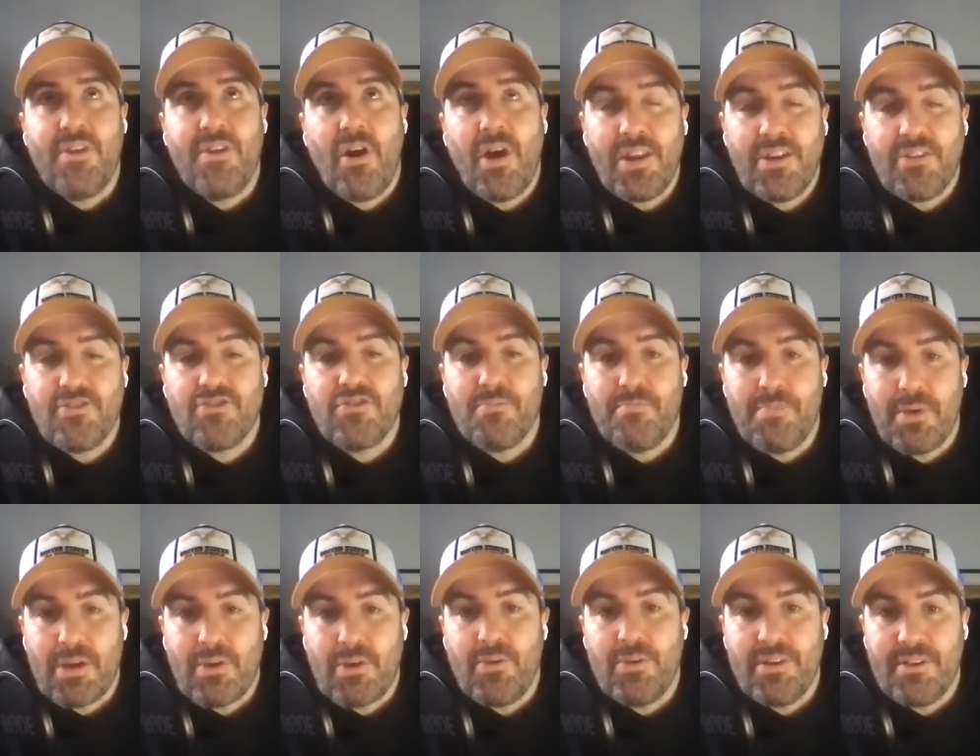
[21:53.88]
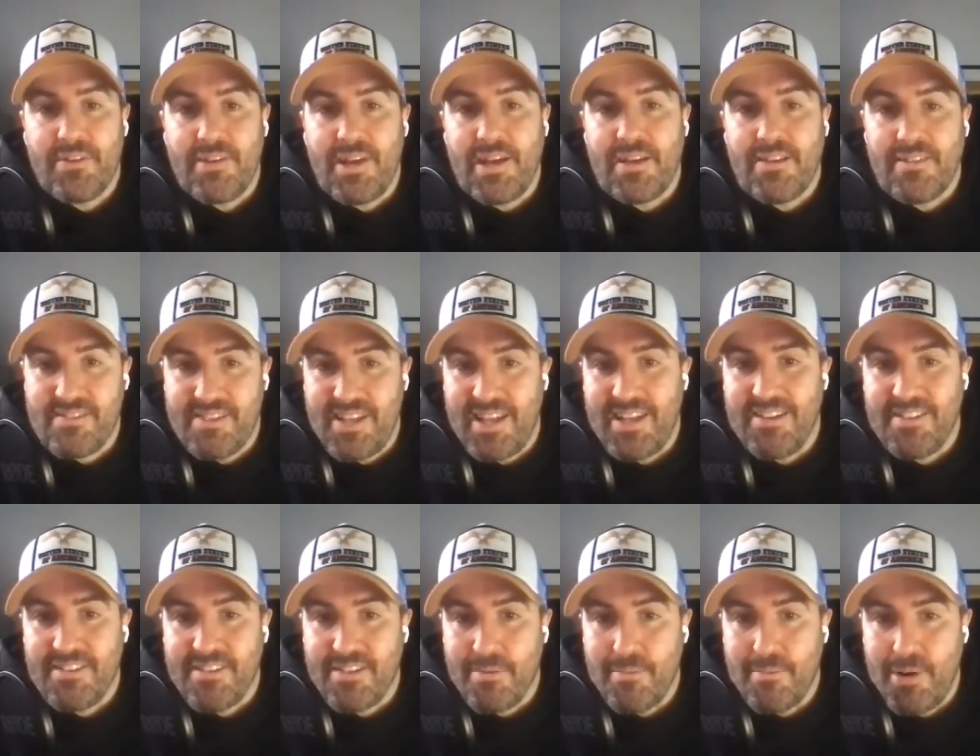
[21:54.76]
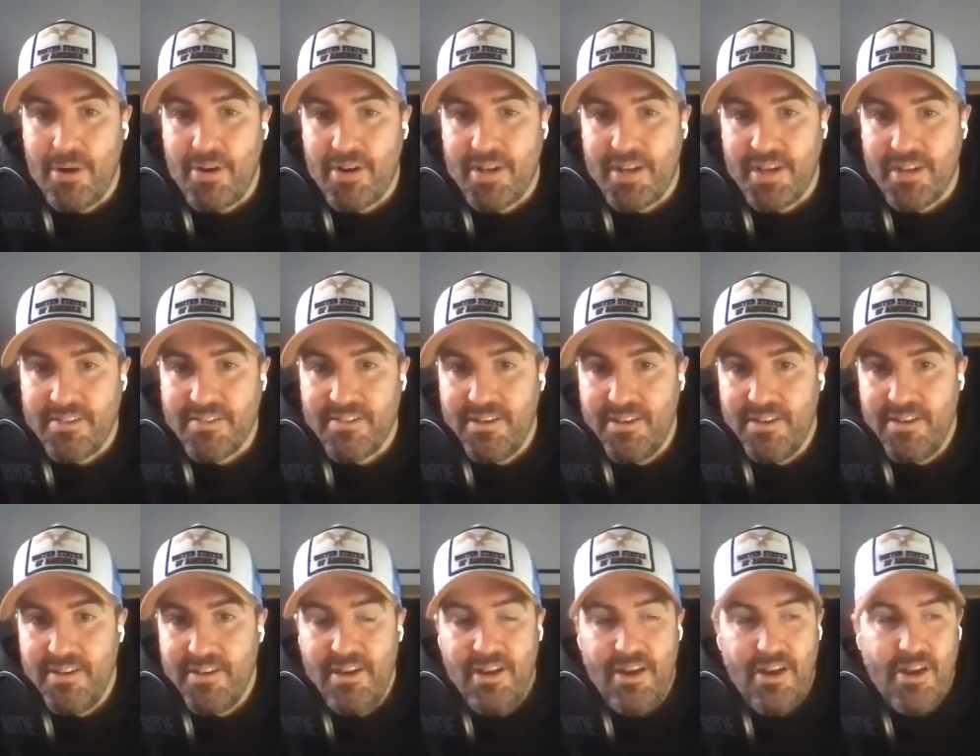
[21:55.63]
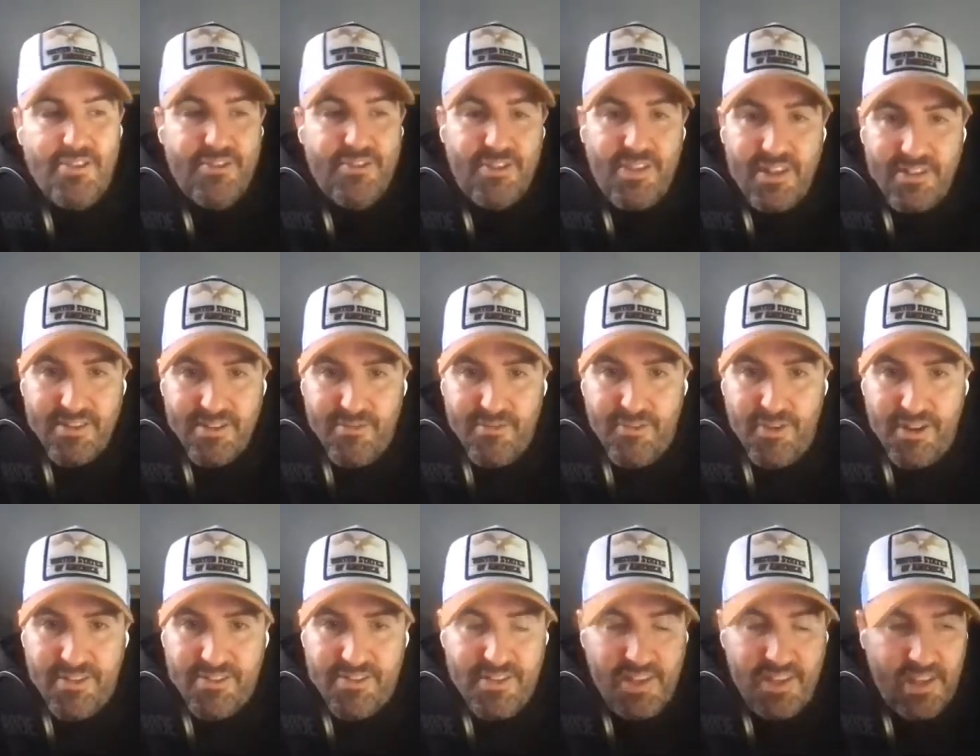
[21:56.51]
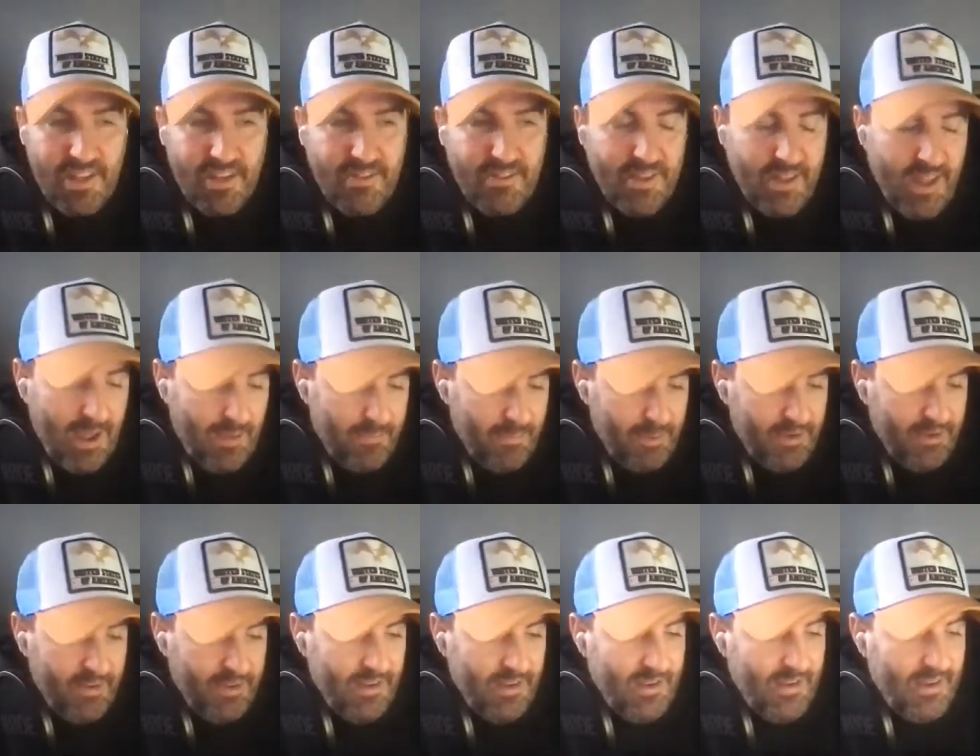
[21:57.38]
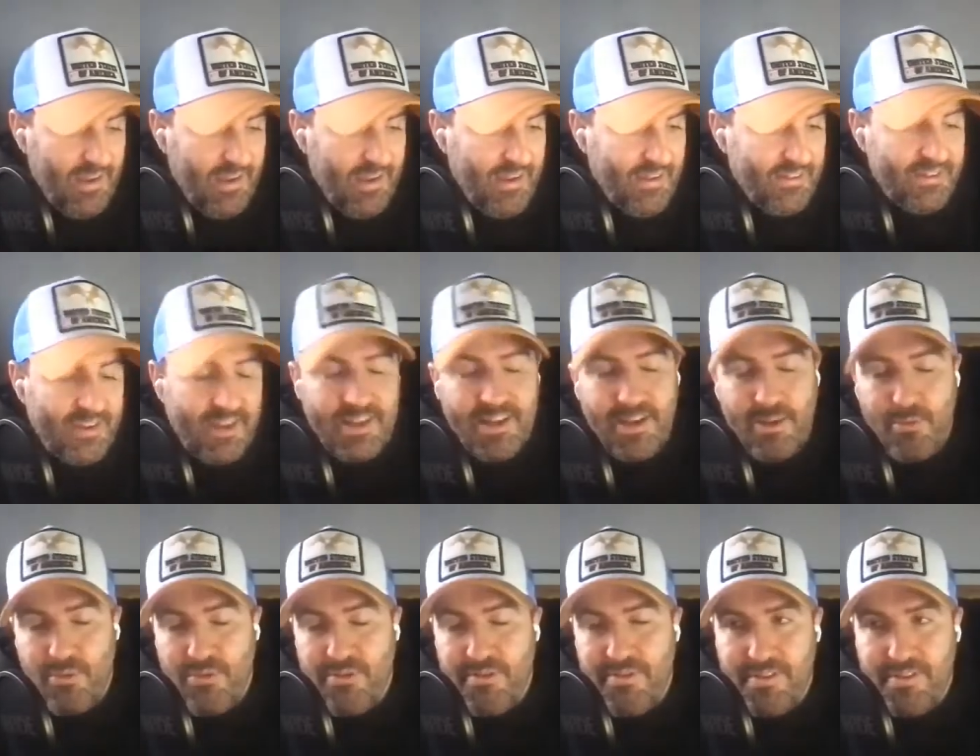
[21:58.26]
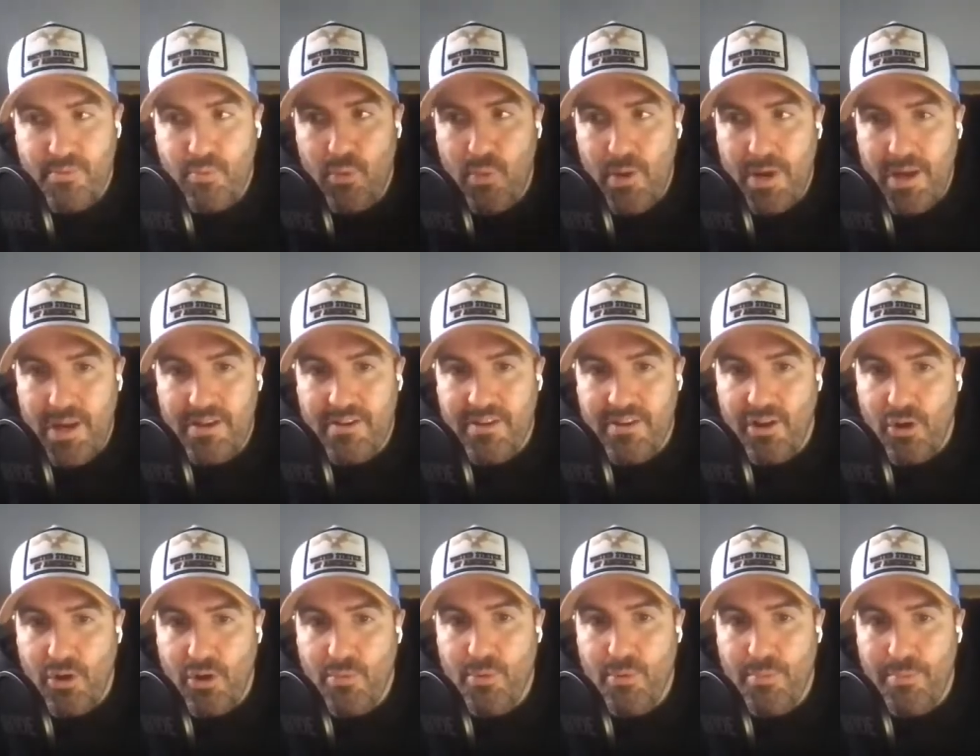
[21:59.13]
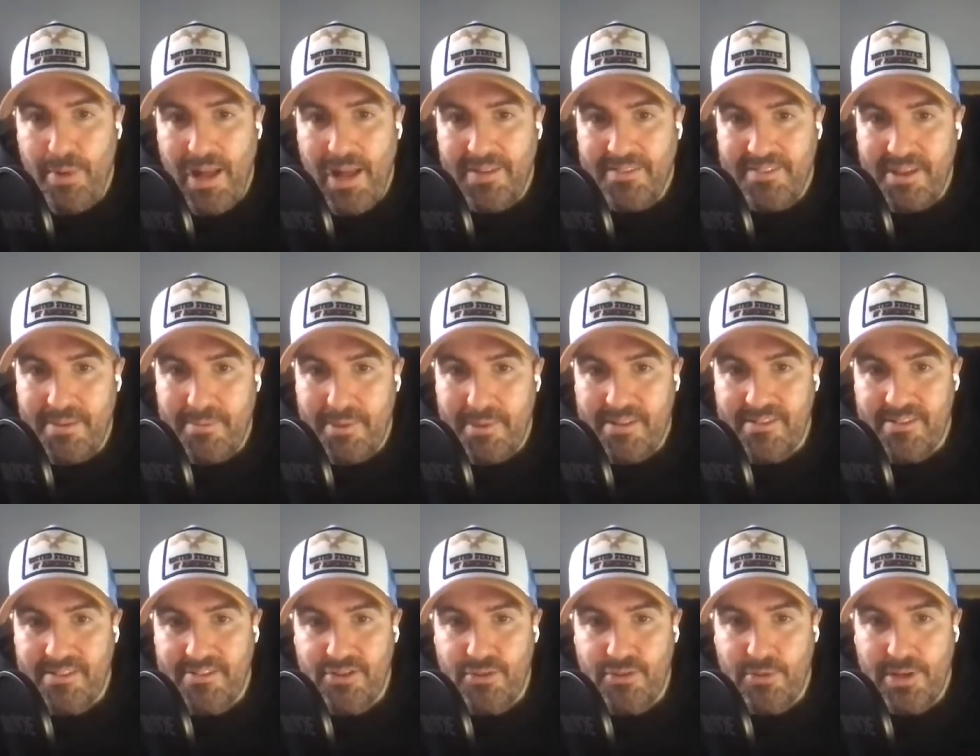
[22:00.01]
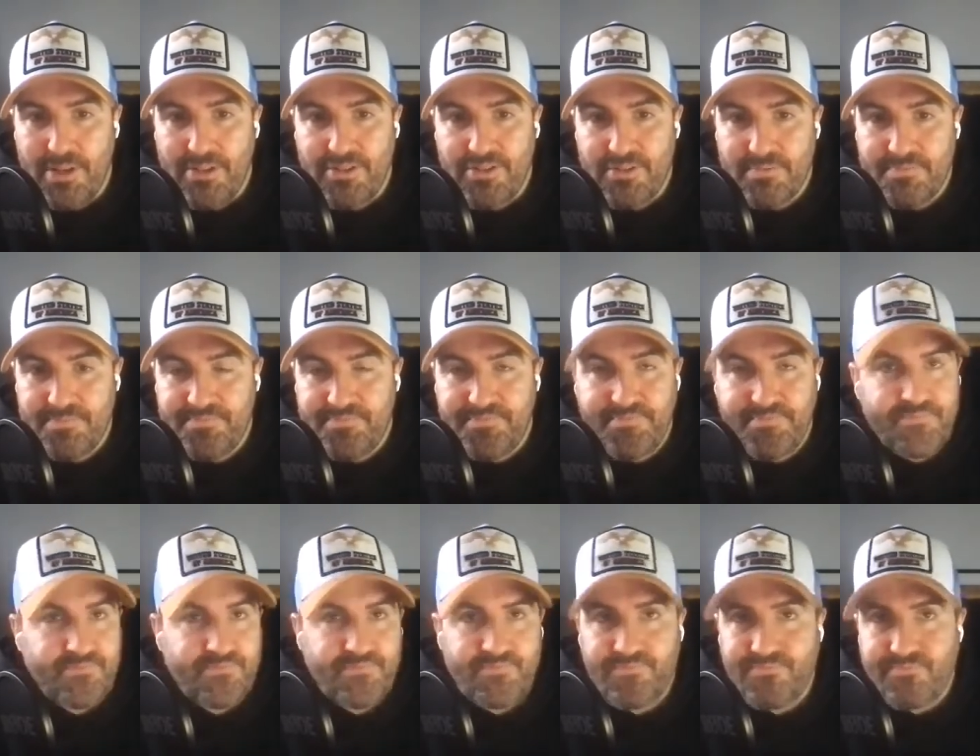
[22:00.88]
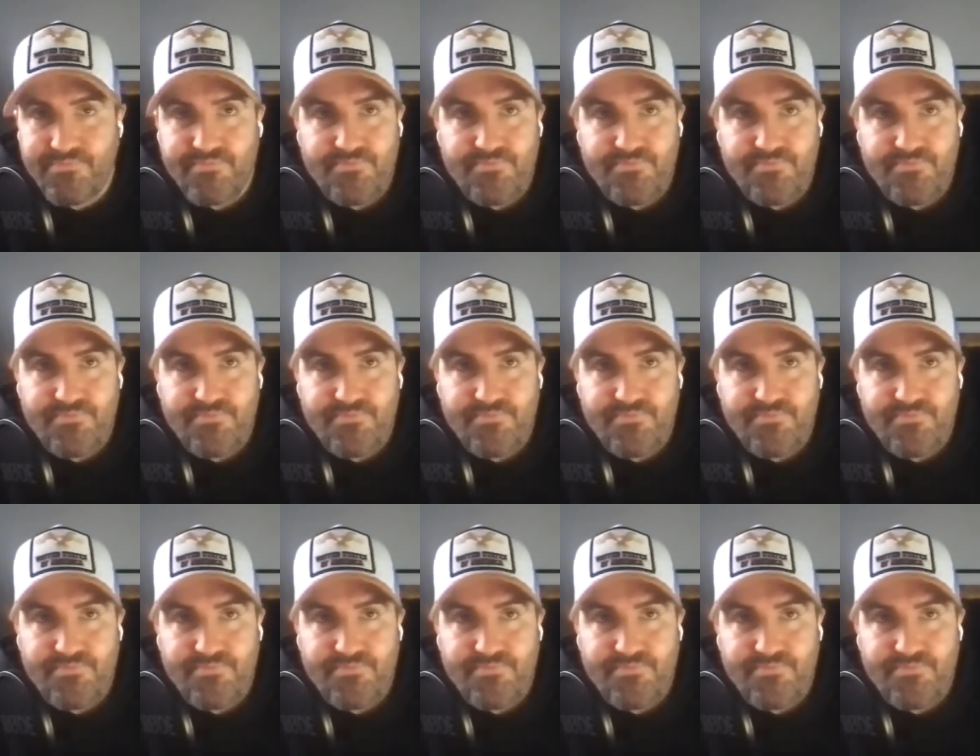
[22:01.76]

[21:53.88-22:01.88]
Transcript: have 900 Bitcoin a day to sell into the market. So that's the first thing that happened. Secondly, we're in this weird global pandemic situation,